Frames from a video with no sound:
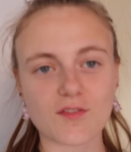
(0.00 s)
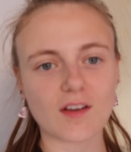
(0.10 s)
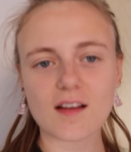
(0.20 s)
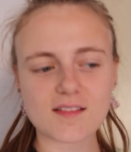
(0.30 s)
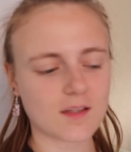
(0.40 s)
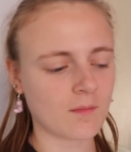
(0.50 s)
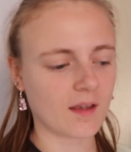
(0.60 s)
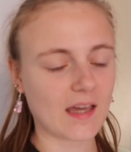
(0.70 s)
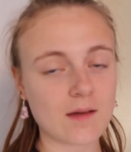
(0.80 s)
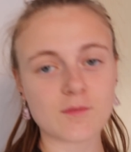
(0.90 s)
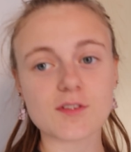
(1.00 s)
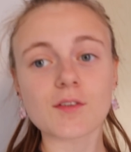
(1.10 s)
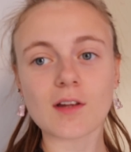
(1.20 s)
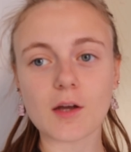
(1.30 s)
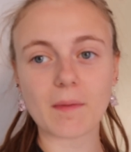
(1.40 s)
realised that my camera's
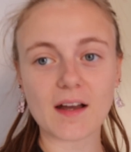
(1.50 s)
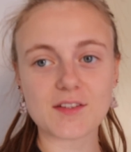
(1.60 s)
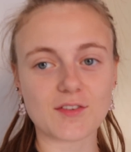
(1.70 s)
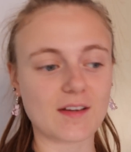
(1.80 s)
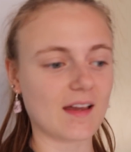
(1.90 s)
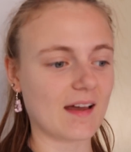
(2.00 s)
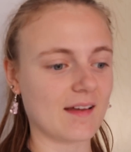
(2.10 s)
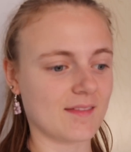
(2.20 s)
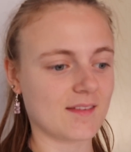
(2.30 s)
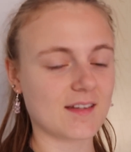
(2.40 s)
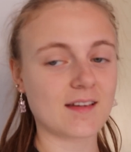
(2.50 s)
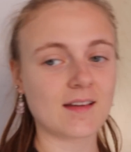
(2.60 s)
on low battery, and